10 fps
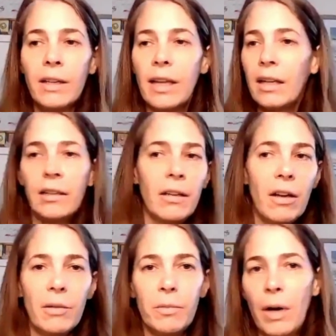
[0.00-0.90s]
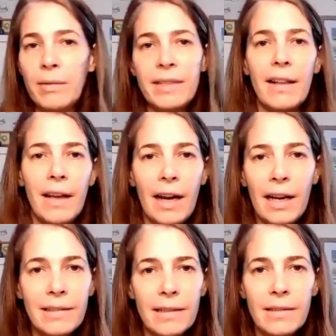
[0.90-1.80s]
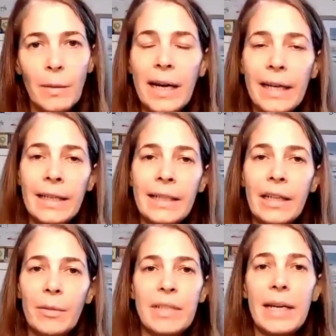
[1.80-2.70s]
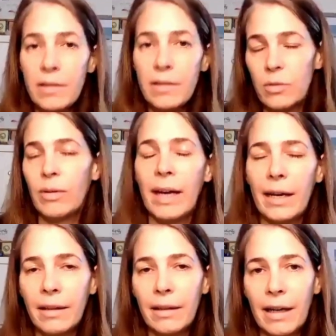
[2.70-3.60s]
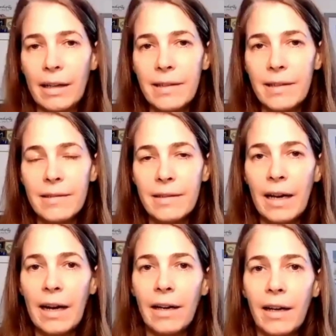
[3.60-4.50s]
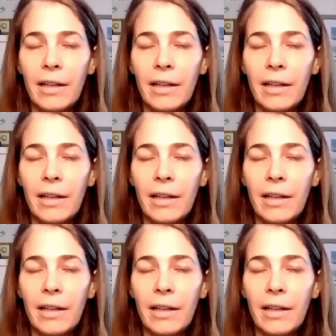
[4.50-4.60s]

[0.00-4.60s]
then I won't take that access away, and any updates, you'll get access to that.